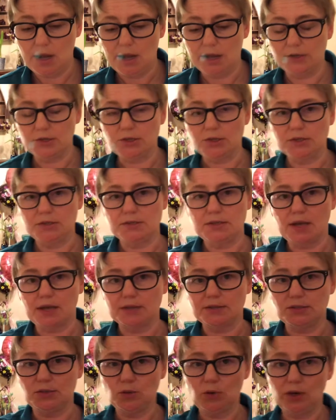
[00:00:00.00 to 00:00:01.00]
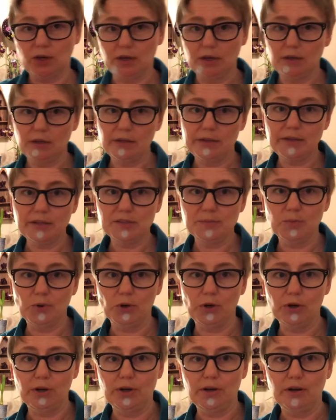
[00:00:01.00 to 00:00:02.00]
And he says, you can kill this
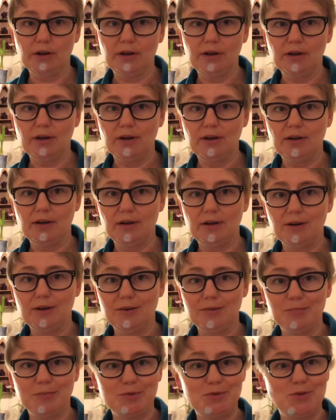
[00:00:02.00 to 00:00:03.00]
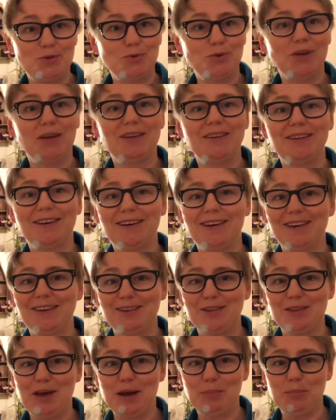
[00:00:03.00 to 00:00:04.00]
bird, but you cannot
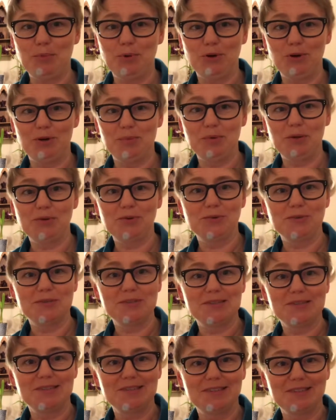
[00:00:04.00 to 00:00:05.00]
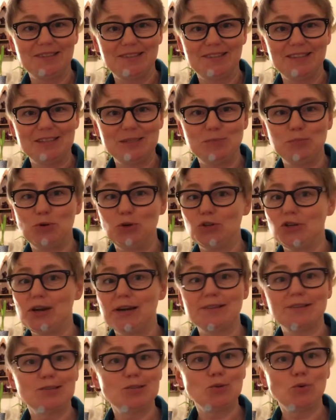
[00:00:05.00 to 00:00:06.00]
kill that bird because this bird
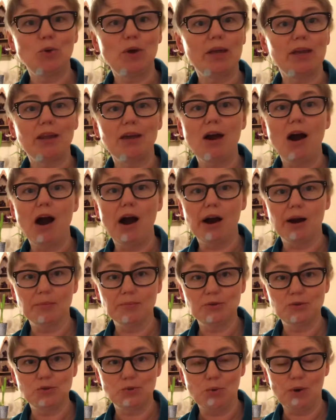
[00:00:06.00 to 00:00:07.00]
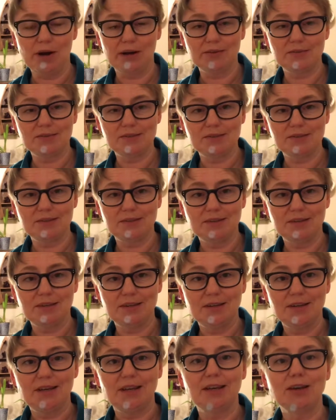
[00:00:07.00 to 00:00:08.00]
doesn't do any harm to us.
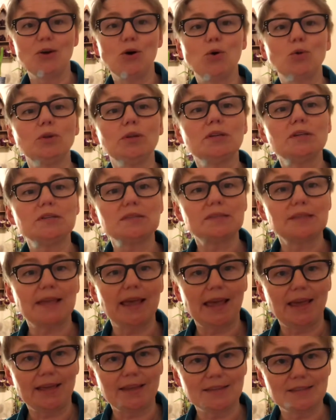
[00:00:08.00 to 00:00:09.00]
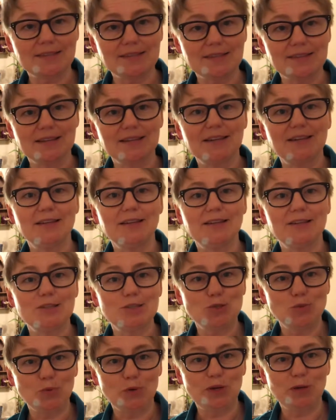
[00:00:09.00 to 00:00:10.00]
It only sings
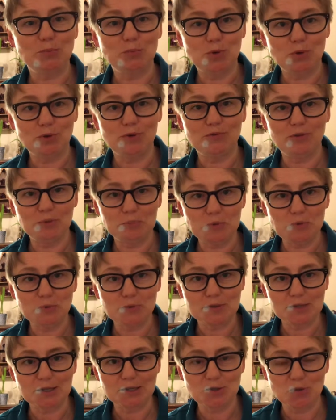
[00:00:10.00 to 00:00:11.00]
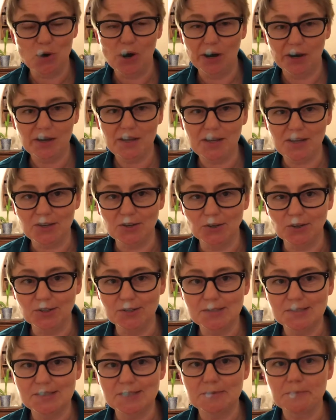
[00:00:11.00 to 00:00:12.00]
sweet and beautiful music to our
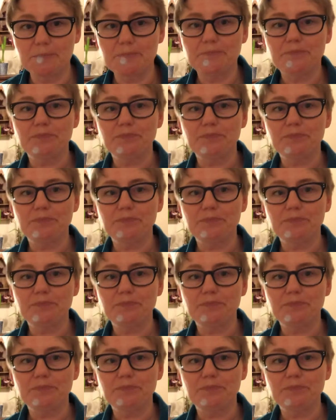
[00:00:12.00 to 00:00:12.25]
ears.